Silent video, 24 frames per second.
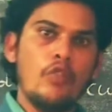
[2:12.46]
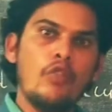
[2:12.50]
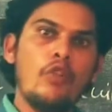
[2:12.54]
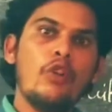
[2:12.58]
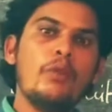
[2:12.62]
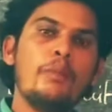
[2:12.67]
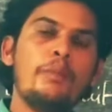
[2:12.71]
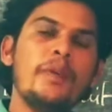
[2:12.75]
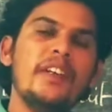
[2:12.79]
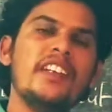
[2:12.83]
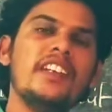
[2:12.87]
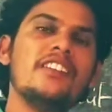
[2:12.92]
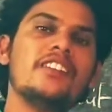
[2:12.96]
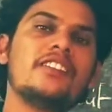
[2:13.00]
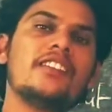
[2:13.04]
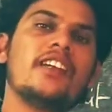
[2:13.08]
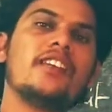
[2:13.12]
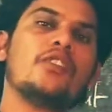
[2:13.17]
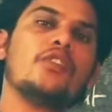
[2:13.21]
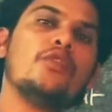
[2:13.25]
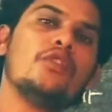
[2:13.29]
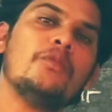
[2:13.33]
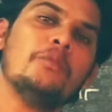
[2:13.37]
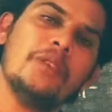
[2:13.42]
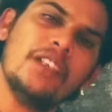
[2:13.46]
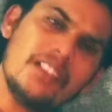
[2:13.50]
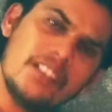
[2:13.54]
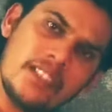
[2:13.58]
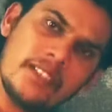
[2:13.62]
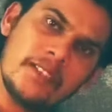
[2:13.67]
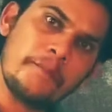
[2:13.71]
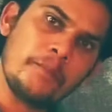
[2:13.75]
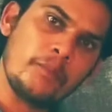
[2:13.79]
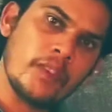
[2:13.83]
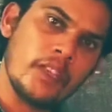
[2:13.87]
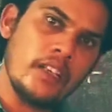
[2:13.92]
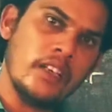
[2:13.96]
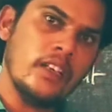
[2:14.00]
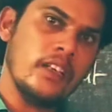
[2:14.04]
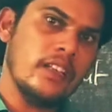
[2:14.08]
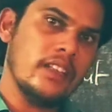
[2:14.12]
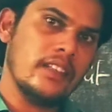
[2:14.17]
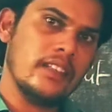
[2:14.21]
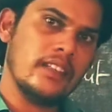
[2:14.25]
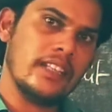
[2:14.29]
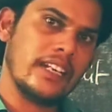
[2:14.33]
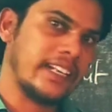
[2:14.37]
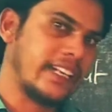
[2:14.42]
Open in circuit means
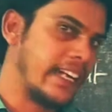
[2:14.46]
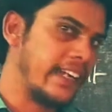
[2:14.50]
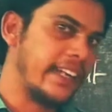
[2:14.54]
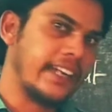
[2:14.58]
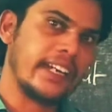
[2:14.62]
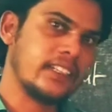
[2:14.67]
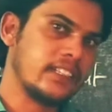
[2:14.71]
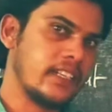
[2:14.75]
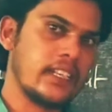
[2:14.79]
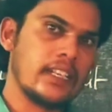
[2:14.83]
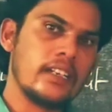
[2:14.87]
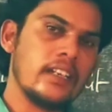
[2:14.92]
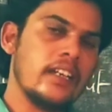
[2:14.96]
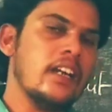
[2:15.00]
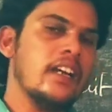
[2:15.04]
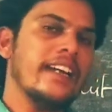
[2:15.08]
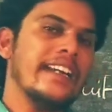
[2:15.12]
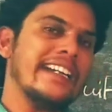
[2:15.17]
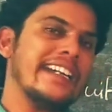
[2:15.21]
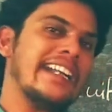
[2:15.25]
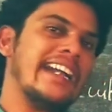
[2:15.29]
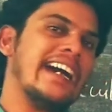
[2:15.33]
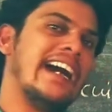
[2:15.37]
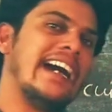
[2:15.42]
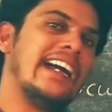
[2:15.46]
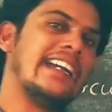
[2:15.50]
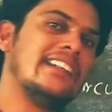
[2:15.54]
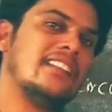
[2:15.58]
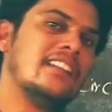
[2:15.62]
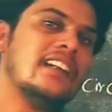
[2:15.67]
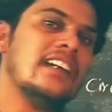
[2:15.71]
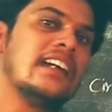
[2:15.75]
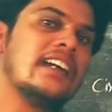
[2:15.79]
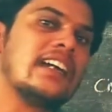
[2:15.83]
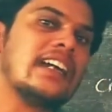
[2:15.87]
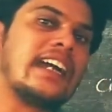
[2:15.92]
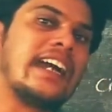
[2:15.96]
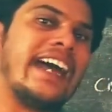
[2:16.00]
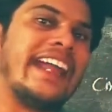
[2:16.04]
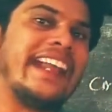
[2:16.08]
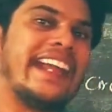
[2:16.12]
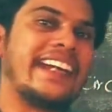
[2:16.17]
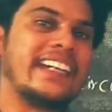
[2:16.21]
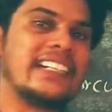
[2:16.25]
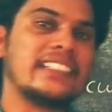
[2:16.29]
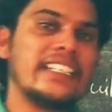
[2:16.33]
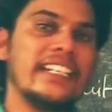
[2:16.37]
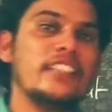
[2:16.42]
the conductor not
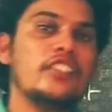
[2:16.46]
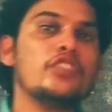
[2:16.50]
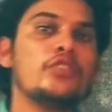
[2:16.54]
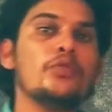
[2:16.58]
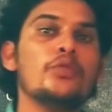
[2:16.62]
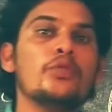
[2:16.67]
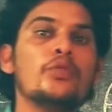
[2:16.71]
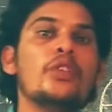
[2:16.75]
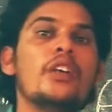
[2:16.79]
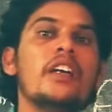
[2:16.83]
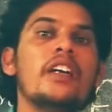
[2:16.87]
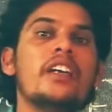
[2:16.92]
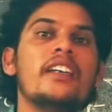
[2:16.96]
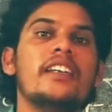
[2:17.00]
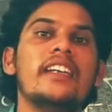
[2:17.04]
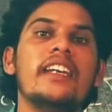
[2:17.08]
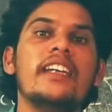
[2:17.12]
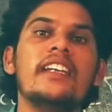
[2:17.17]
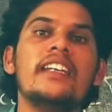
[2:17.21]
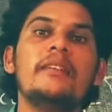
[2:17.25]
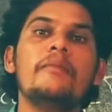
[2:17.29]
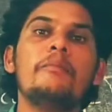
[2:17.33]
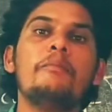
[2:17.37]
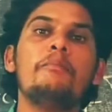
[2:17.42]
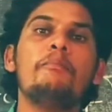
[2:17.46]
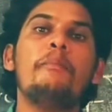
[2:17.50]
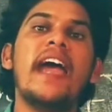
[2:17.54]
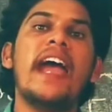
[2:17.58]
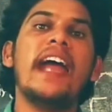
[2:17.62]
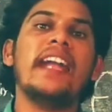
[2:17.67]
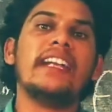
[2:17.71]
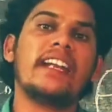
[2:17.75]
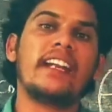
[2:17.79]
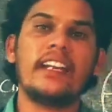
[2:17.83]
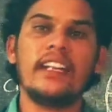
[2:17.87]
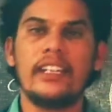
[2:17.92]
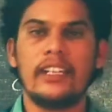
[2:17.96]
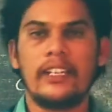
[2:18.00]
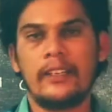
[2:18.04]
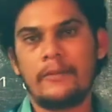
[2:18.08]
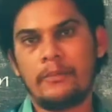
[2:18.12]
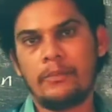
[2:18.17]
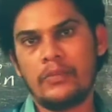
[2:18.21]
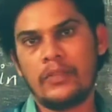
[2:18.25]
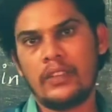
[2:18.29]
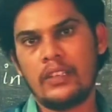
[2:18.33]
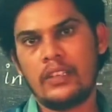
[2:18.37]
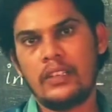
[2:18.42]
connected to any
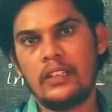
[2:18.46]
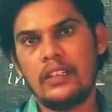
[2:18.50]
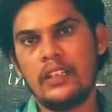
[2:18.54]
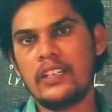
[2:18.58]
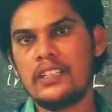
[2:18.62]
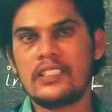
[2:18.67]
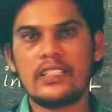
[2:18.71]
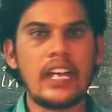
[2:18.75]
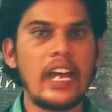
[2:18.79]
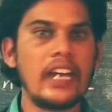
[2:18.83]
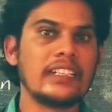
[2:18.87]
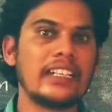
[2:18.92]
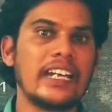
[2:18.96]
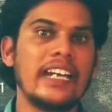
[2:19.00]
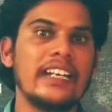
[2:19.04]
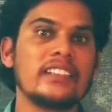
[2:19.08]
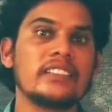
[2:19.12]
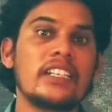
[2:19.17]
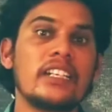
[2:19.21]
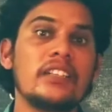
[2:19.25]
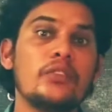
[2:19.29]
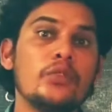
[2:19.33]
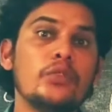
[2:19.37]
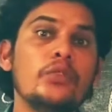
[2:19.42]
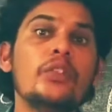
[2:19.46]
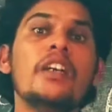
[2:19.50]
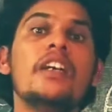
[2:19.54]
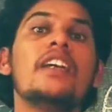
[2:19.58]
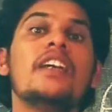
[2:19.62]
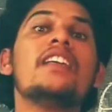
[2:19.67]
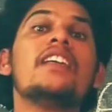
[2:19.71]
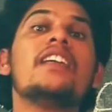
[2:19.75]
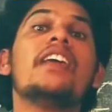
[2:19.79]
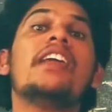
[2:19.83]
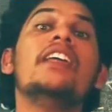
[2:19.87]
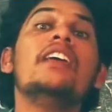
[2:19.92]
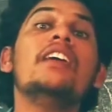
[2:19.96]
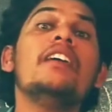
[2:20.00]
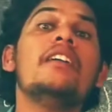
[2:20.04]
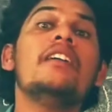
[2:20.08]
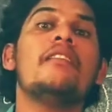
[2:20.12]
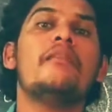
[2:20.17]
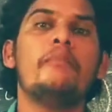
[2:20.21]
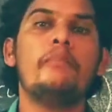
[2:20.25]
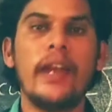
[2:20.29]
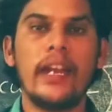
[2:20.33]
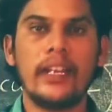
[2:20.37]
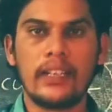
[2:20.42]
battery. It is not connected to
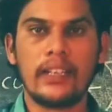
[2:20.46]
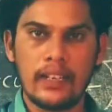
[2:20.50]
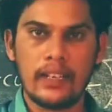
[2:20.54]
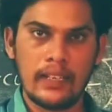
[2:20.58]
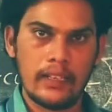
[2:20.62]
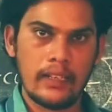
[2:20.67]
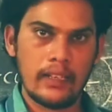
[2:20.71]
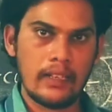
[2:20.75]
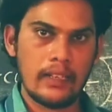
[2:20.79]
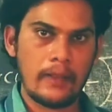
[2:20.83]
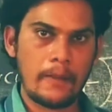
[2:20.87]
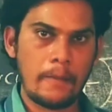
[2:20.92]
any battery.